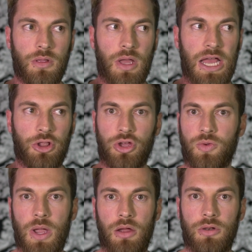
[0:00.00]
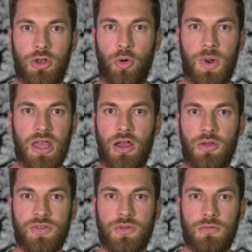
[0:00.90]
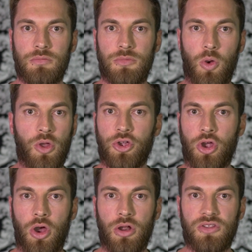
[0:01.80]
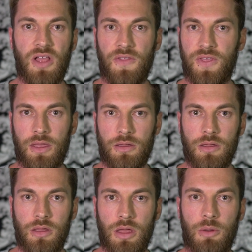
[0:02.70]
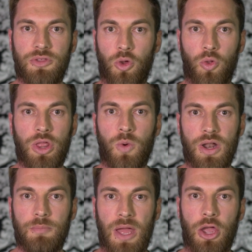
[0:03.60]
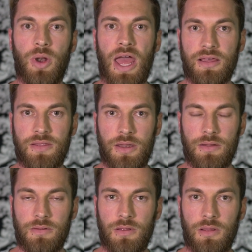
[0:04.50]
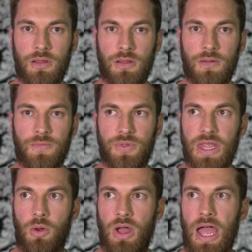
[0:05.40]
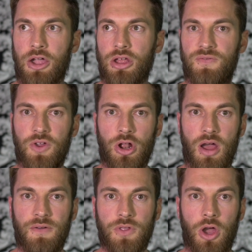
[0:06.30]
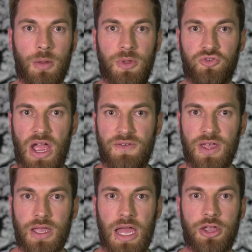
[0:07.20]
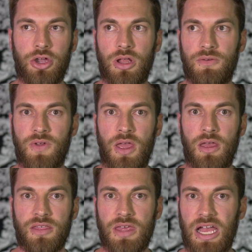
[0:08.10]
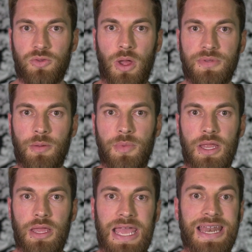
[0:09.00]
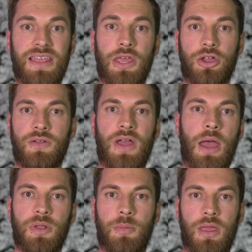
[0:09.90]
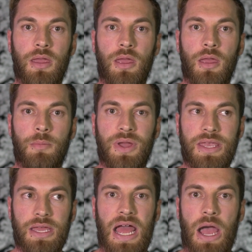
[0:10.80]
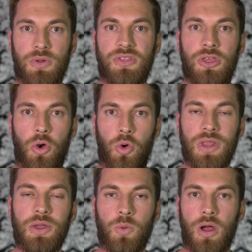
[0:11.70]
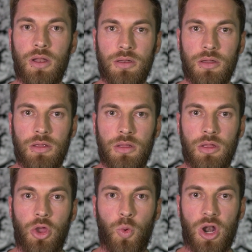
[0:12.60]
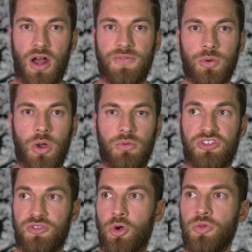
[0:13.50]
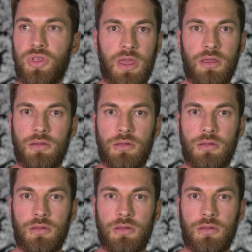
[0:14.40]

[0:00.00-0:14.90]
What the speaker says: I looked around, nobody else, no other cars, nothing. I was the only one in my own accident. Now, I could have veered off to oncoming traffic. I could have sideswiped somebody. Anything could have happened to me. But yet, I was the only one who went off the road smoothly